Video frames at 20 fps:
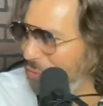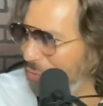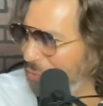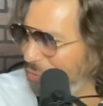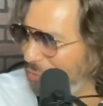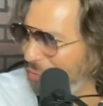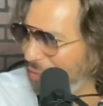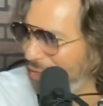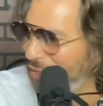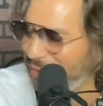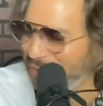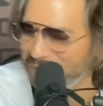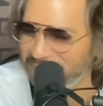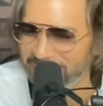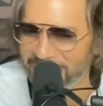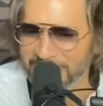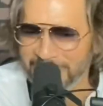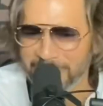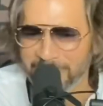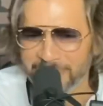when we're here in the
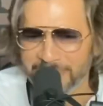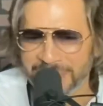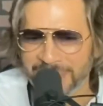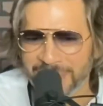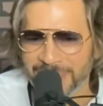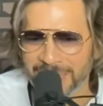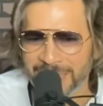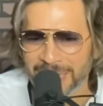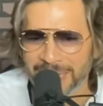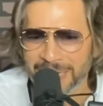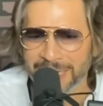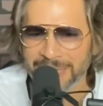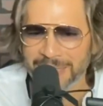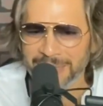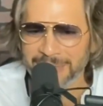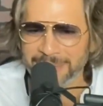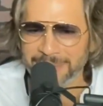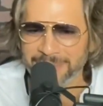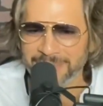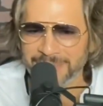Valley. But
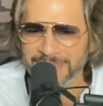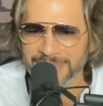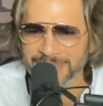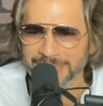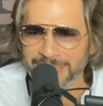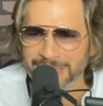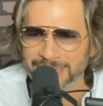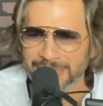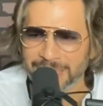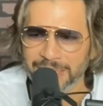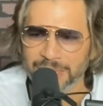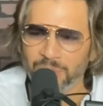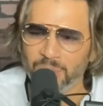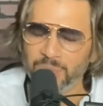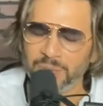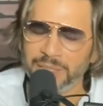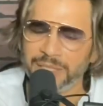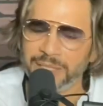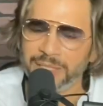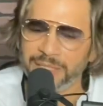it
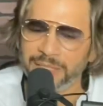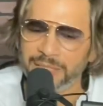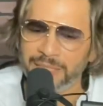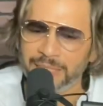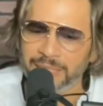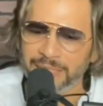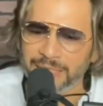only